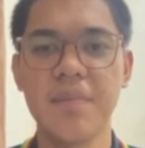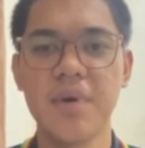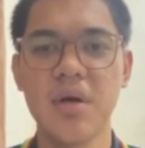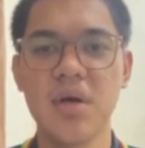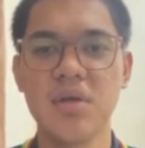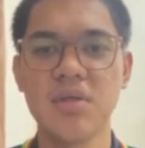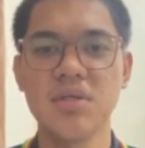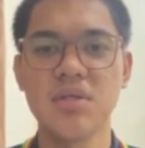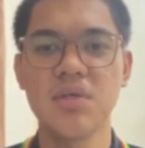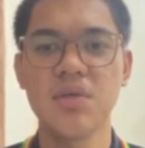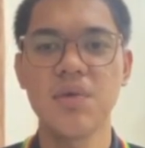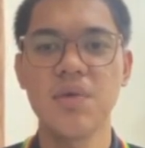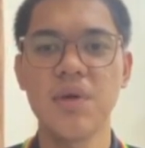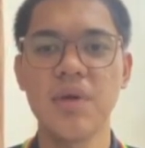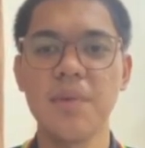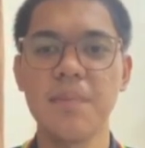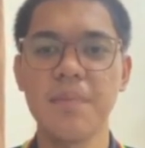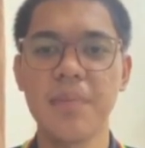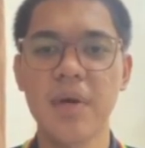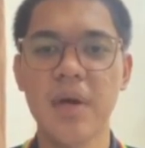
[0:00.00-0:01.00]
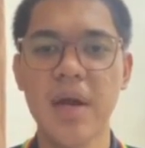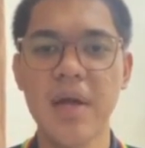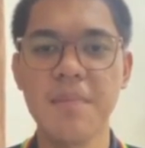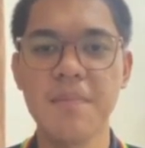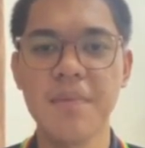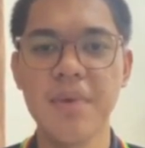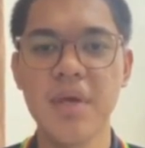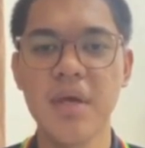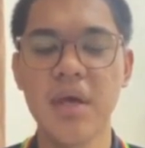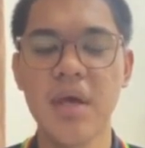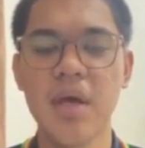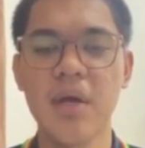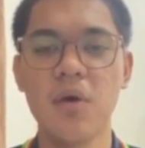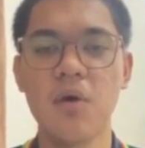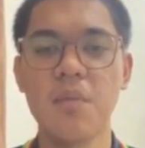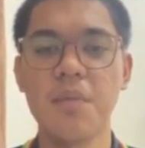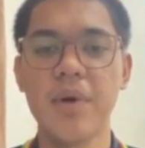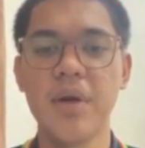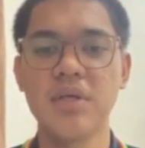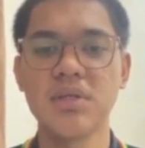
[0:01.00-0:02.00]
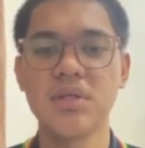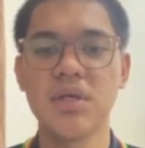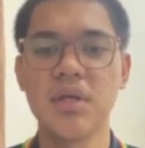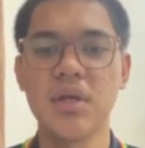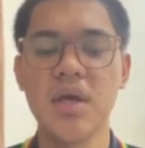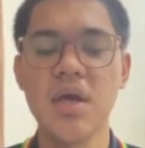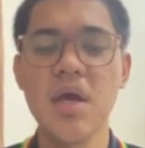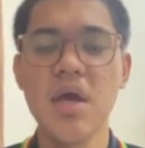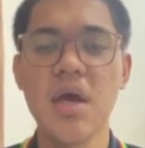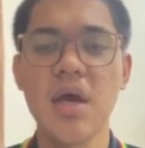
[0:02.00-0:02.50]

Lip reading: parts during clamping and operation.